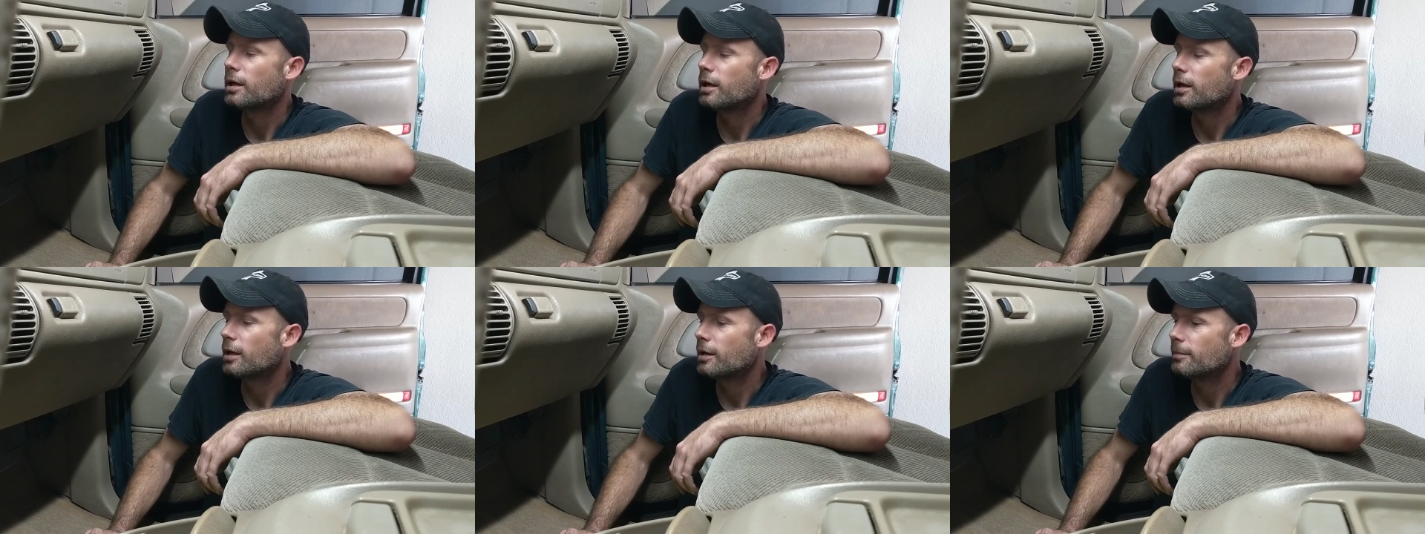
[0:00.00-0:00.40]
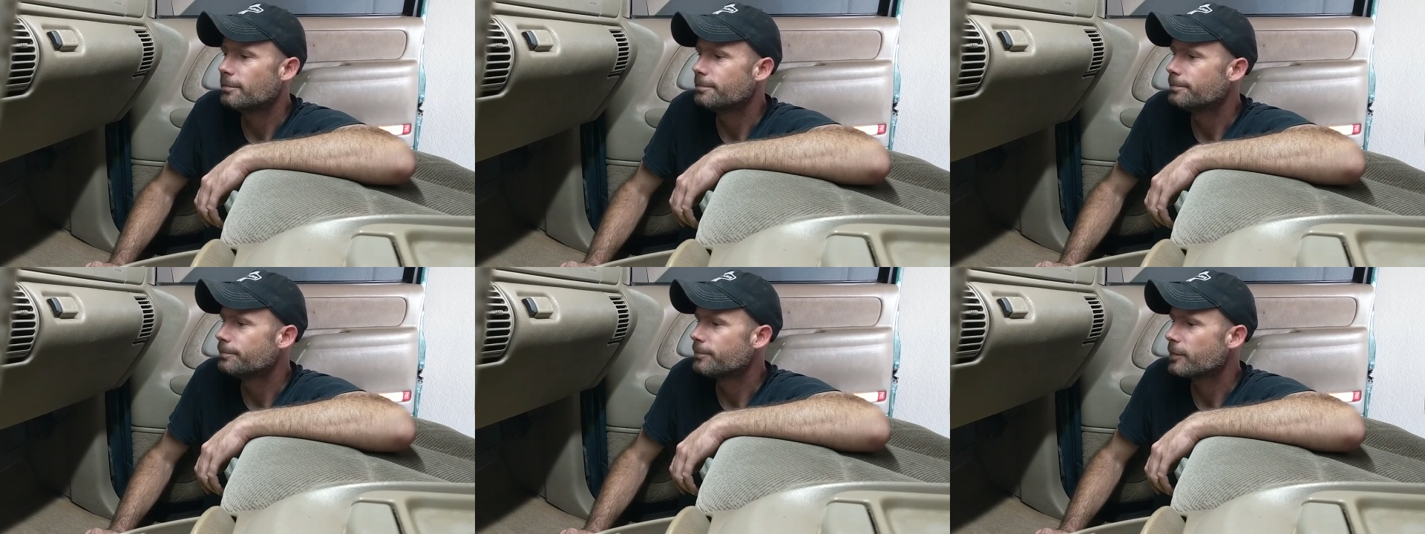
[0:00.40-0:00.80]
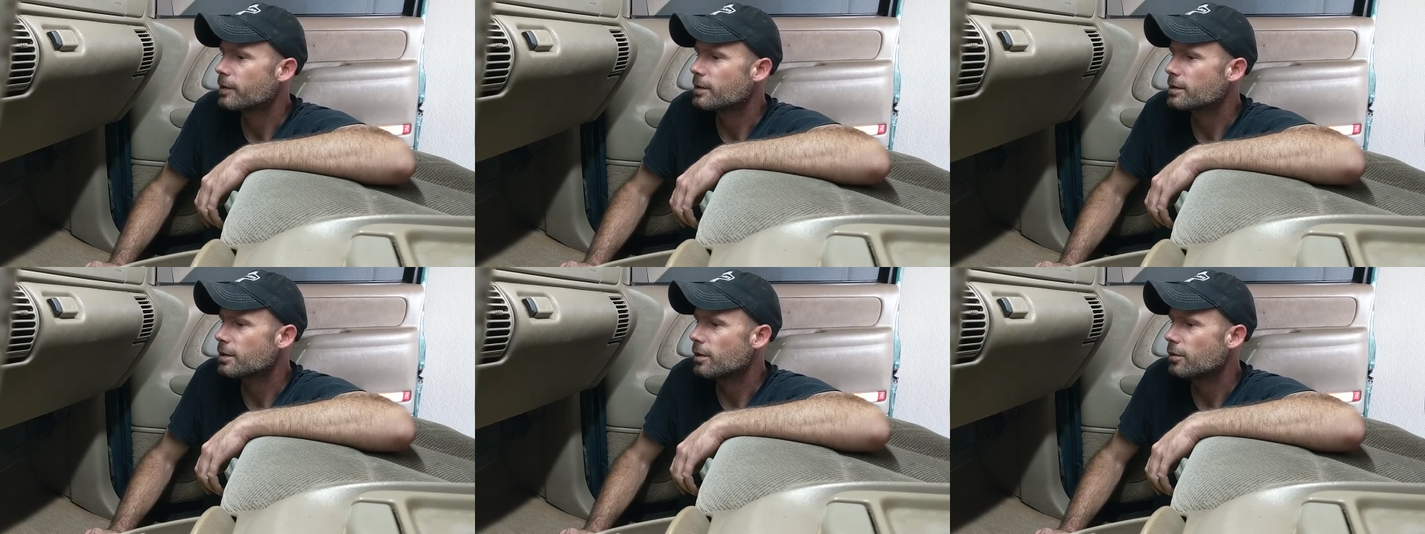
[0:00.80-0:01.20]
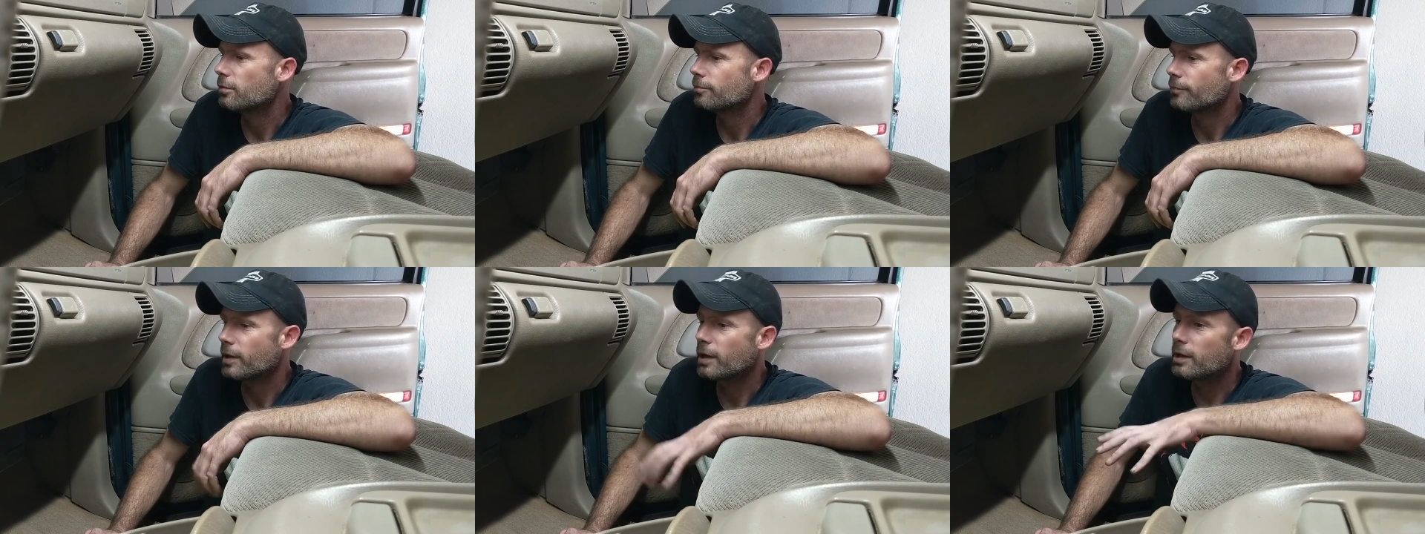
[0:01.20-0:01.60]
Um, so
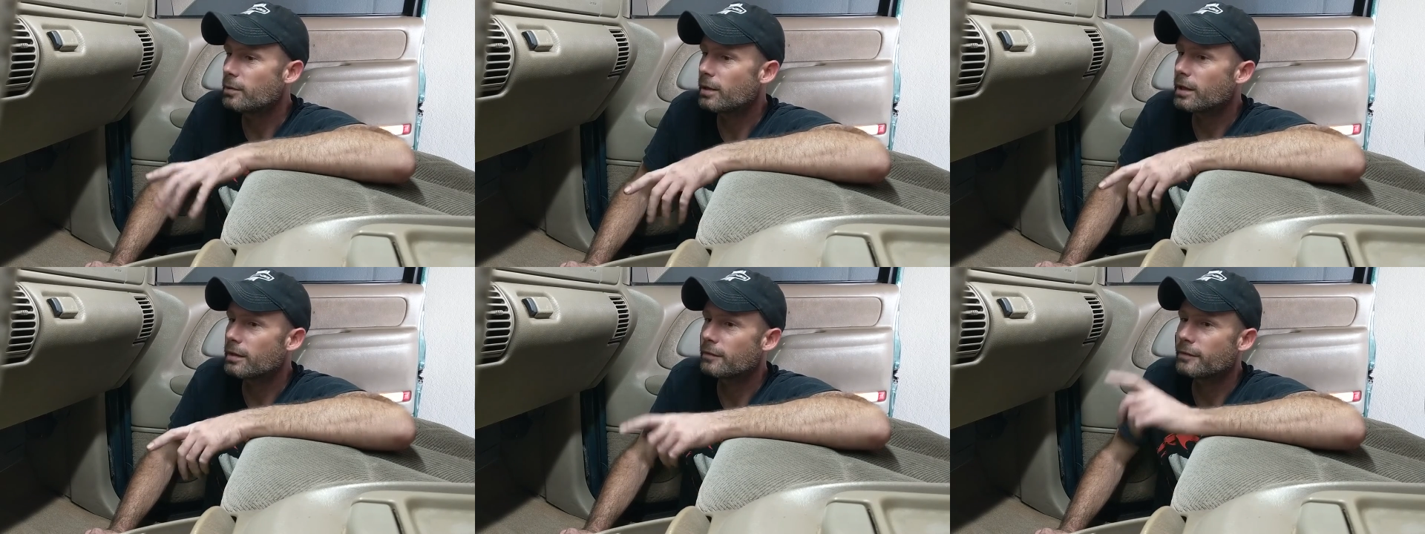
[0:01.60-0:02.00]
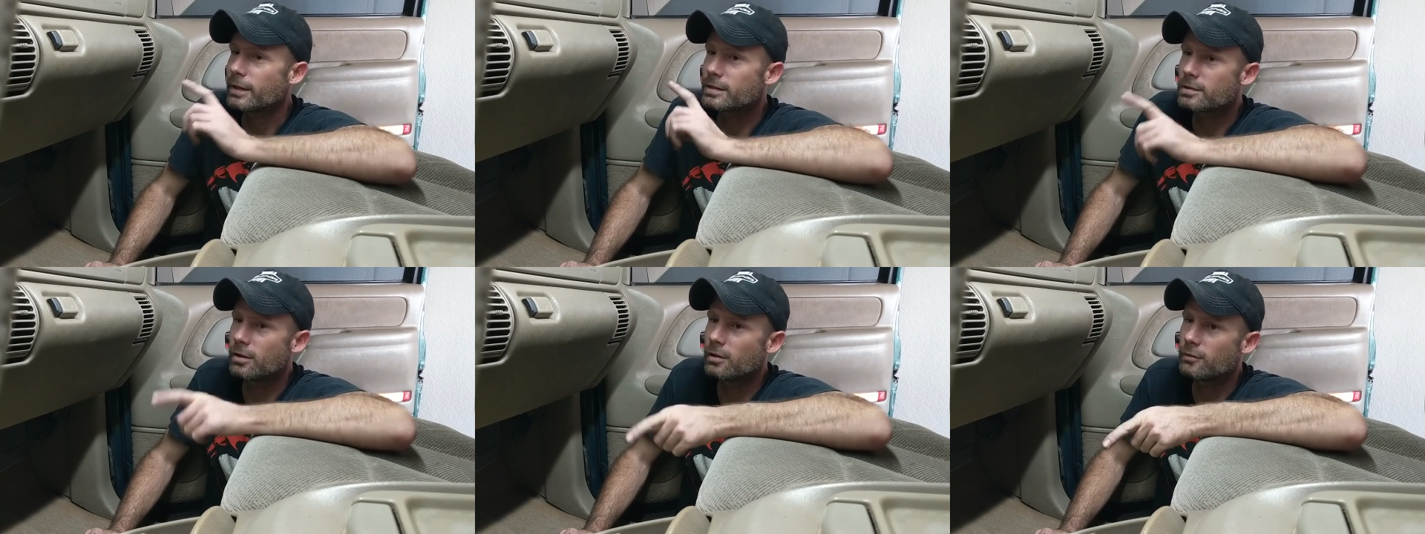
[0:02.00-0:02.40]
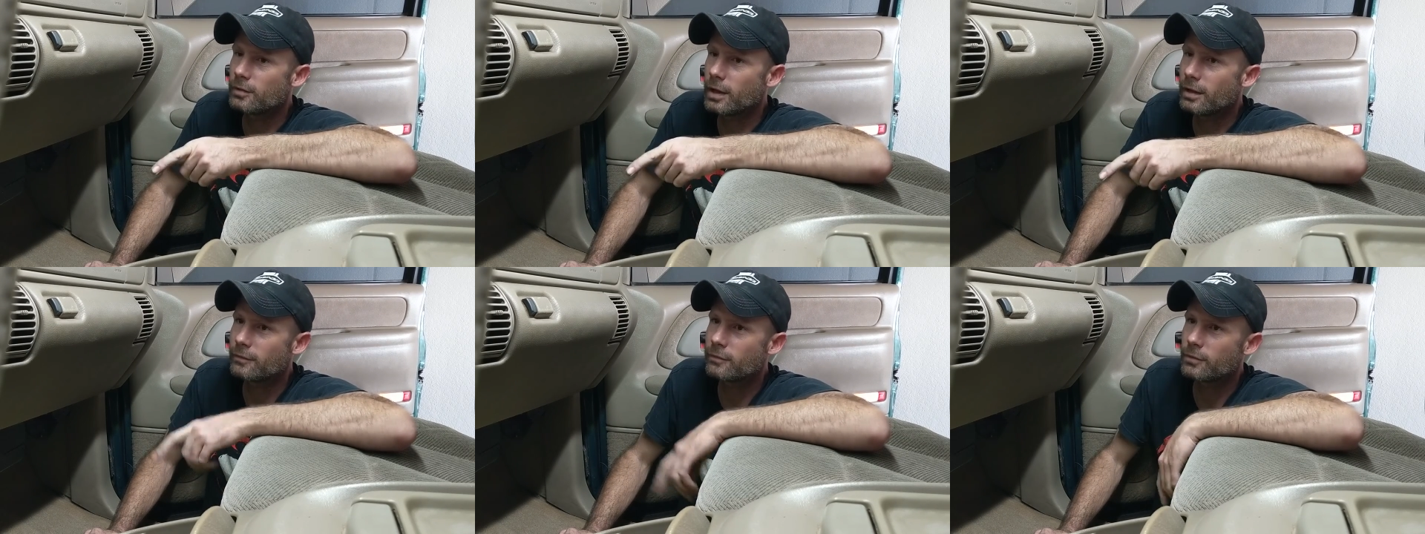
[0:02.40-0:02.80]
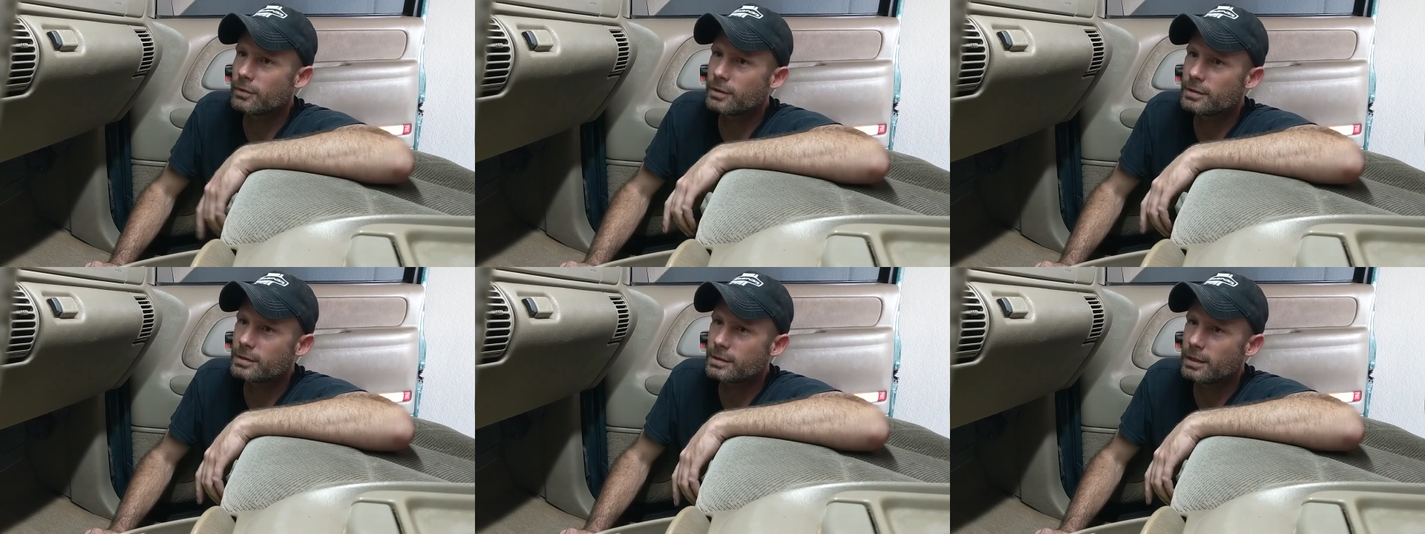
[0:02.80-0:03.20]
anyway, that's all I've got for
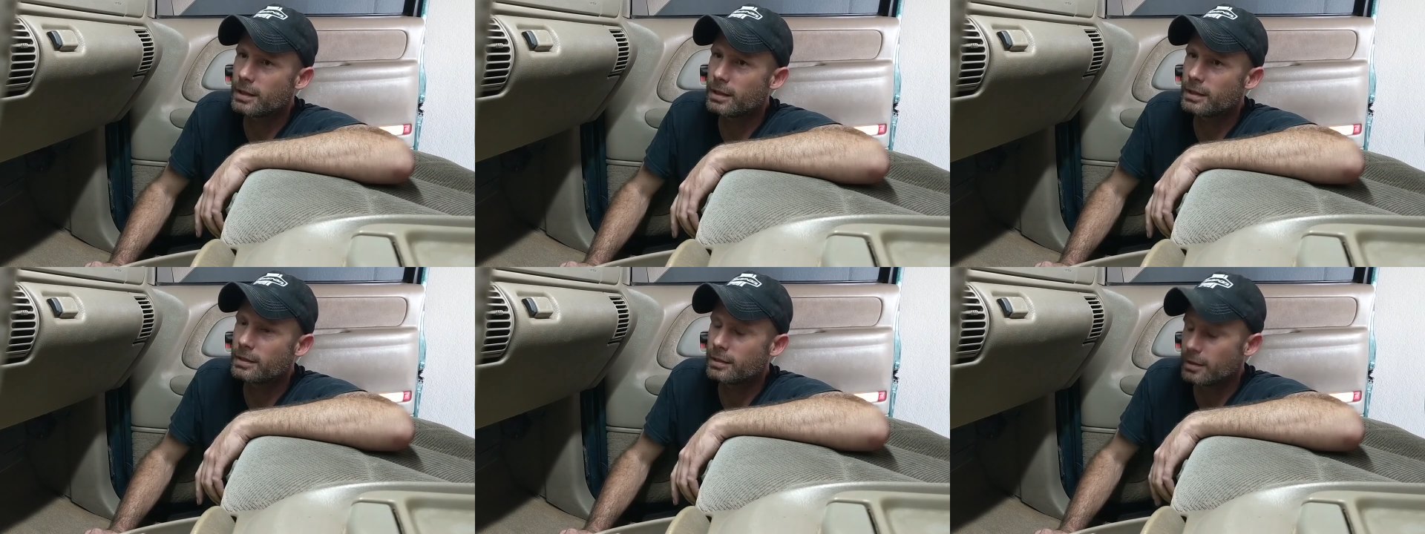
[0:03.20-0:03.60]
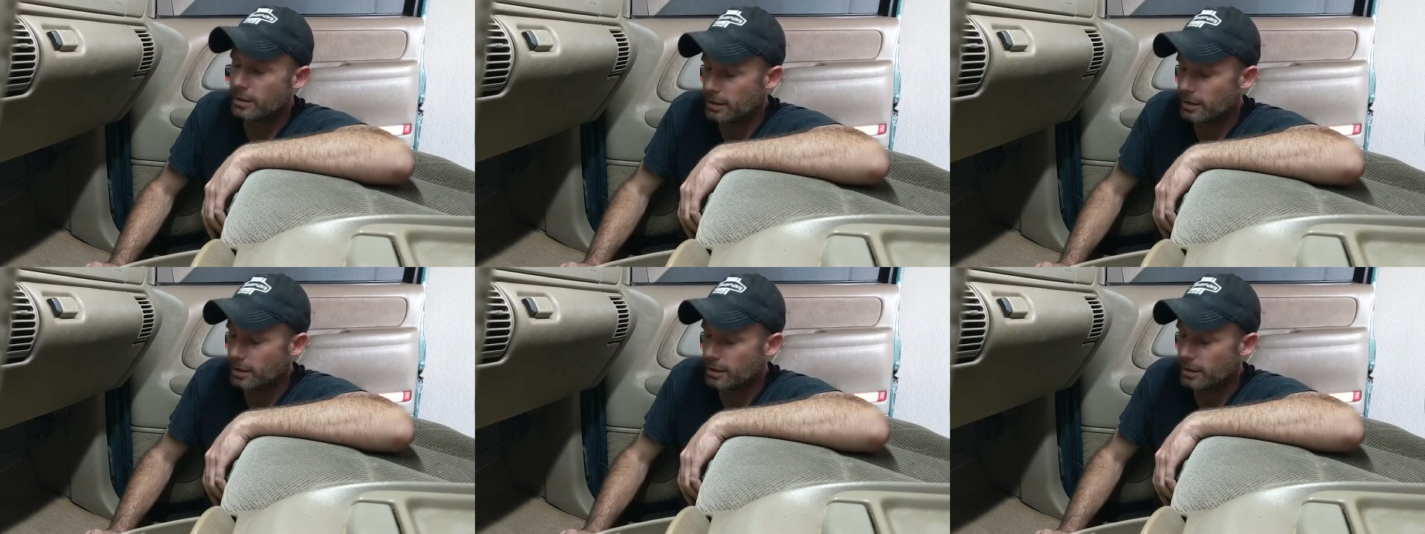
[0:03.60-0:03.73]
you today,